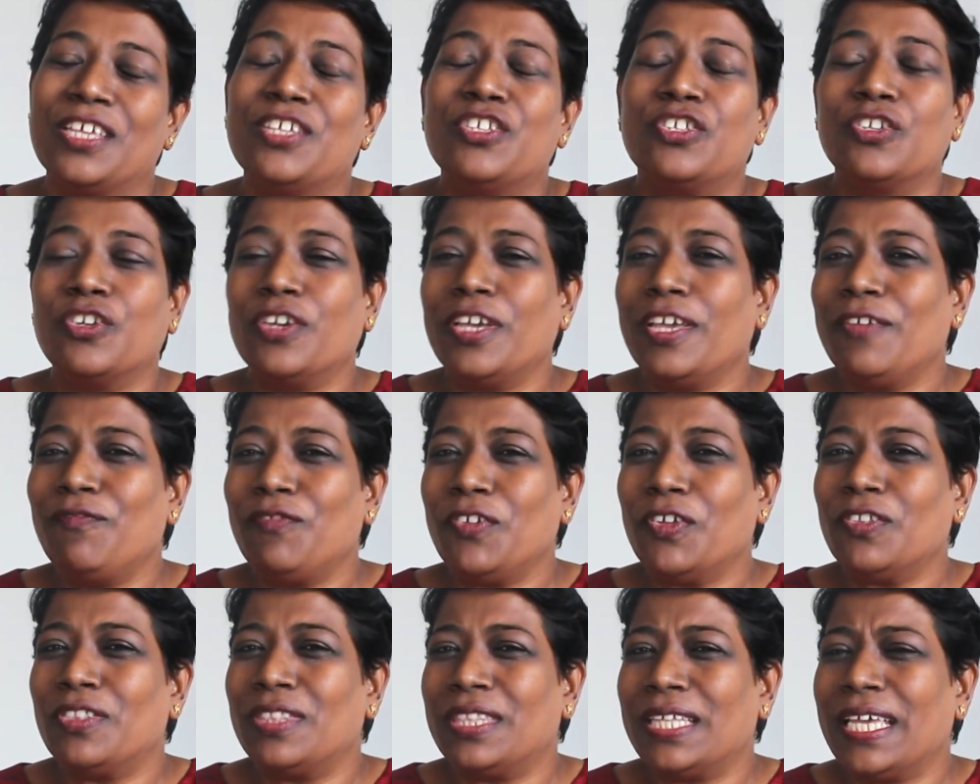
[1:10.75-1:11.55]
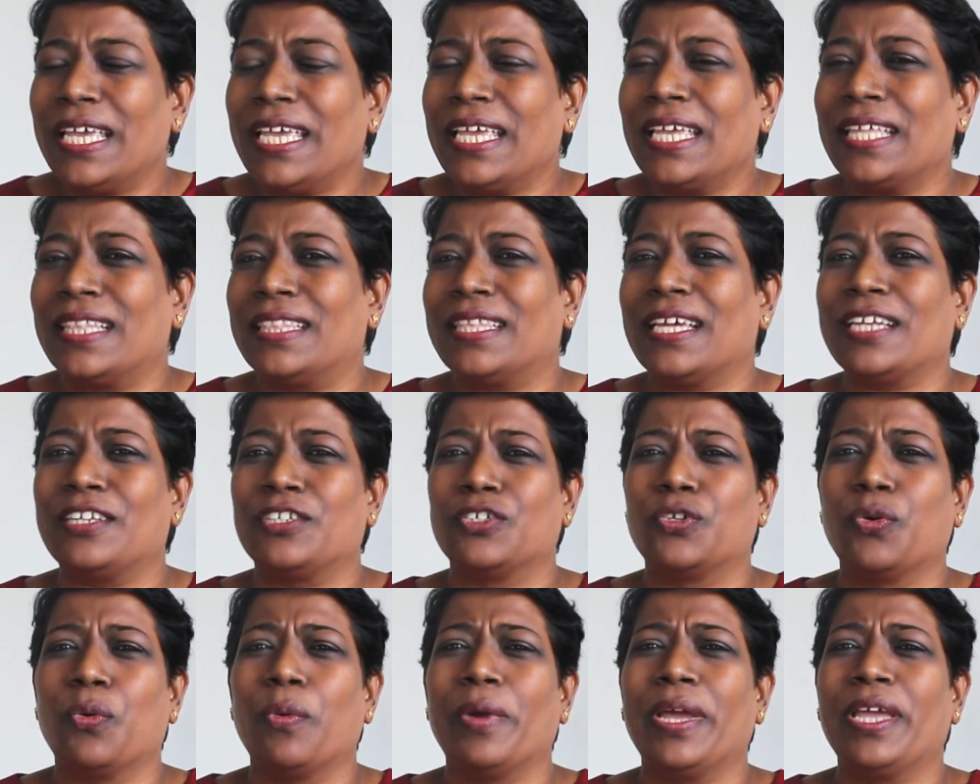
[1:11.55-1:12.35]
So if you think
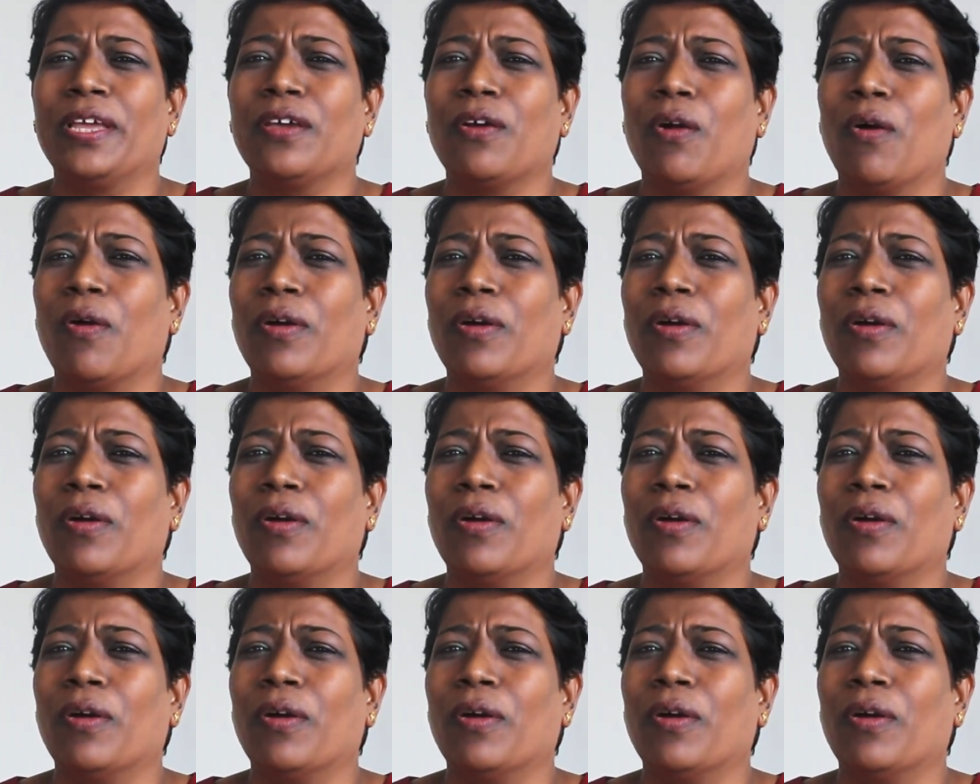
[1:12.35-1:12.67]
that going